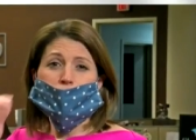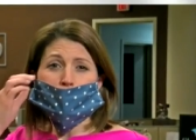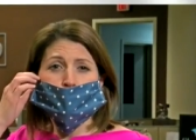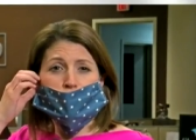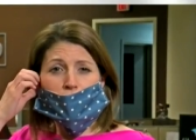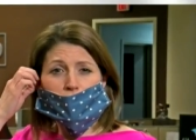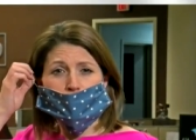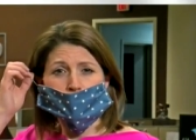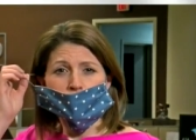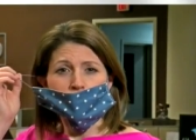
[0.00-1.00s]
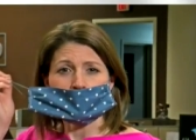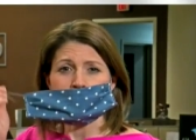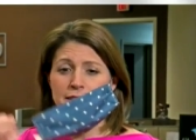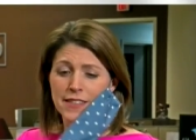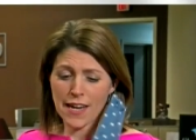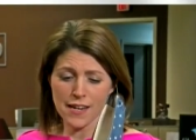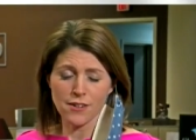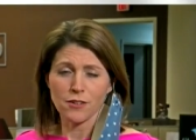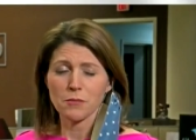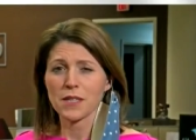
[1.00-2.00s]
flapjack, where you
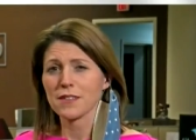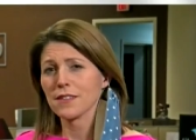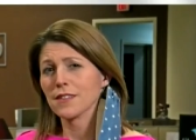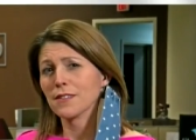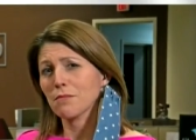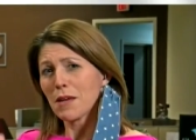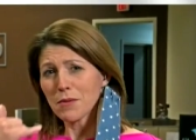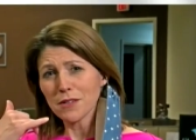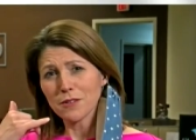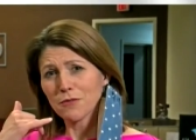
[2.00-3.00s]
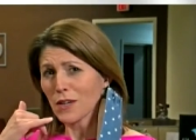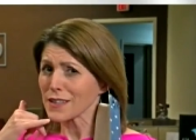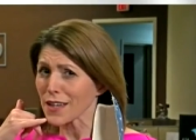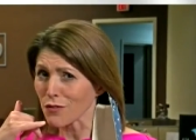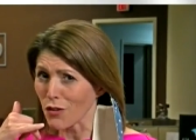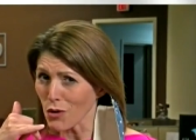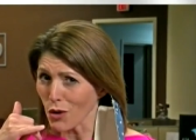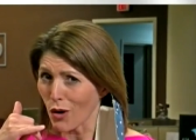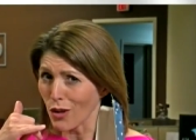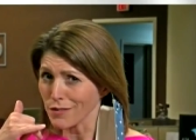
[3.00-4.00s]
dangle because maybe you want to take a phone
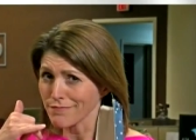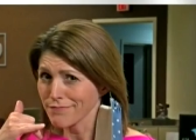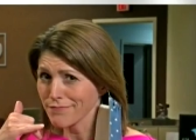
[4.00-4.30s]
call.